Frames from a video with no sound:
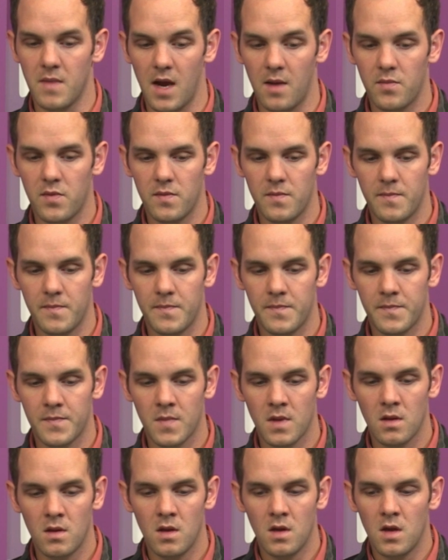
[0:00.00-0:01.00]
map.
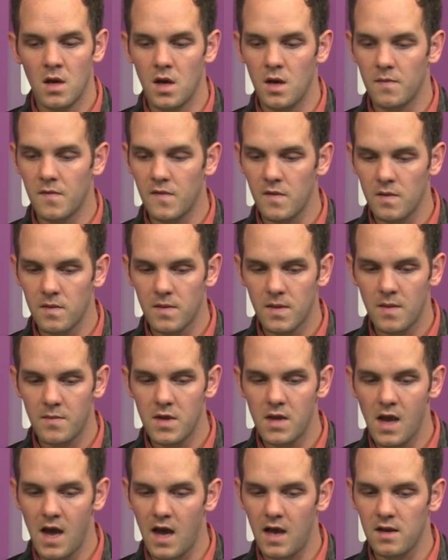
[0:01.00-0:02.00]
Um, so let
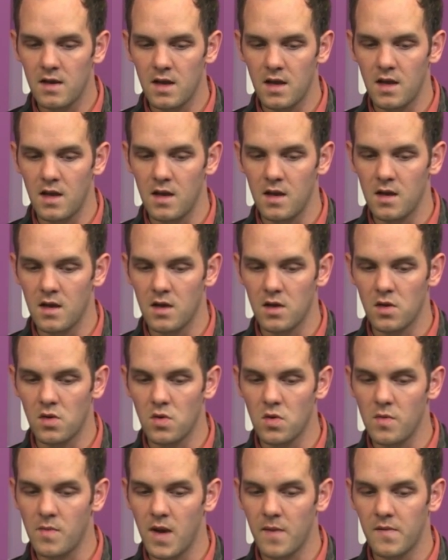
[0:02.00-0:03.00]
me add a, a
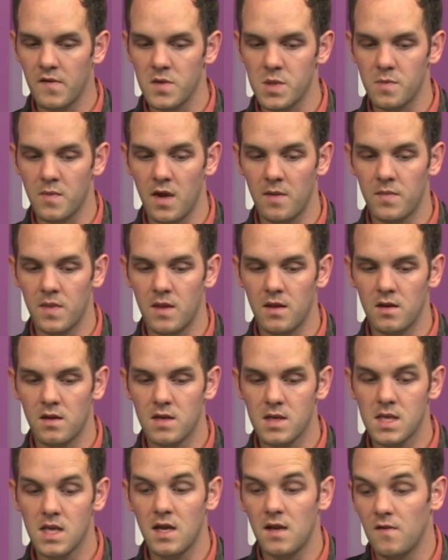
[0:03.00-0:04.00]
Google Maps engine map that
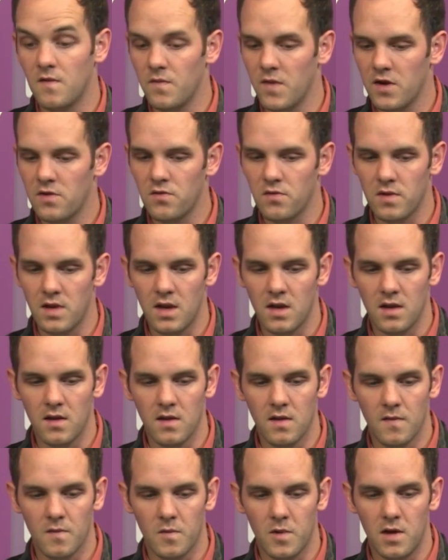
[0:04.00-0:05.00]
contains vector
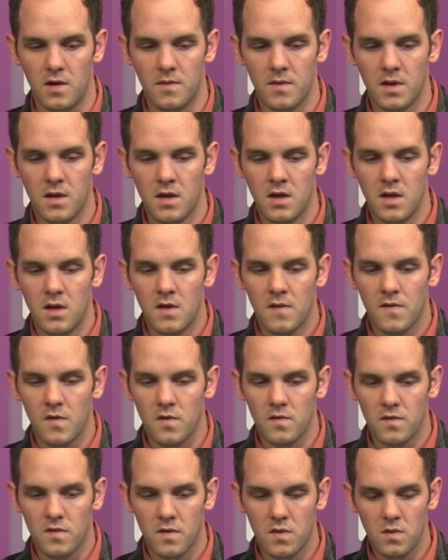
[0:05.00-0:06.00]
data as well.
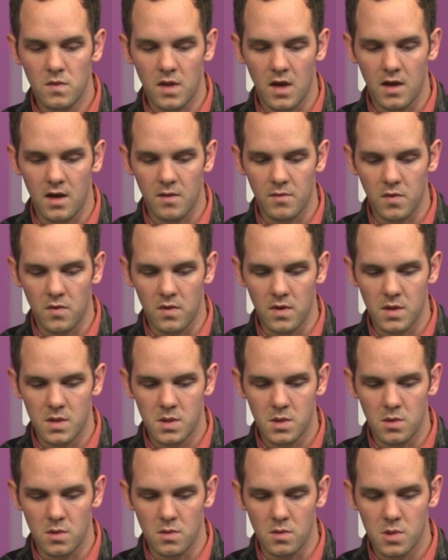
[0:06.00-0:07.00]
So to do that, I'm going
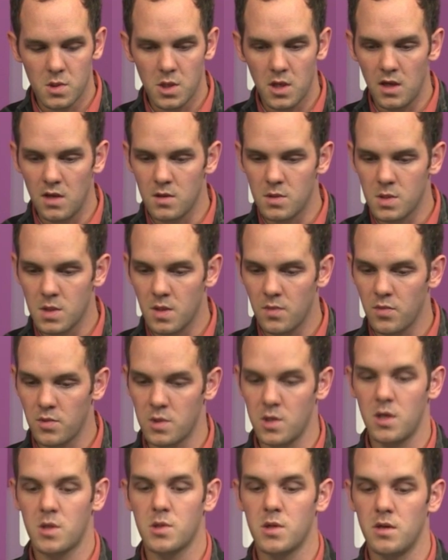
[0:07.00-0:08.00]
to change the
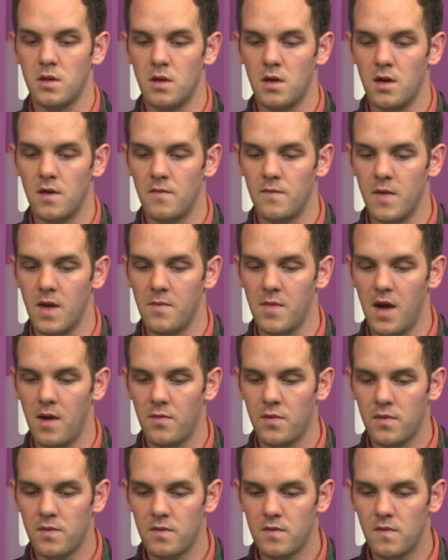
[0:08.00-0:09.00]
projection of my map
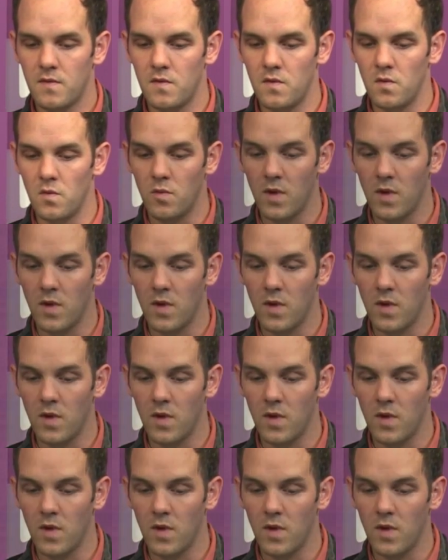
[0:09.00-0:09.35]
to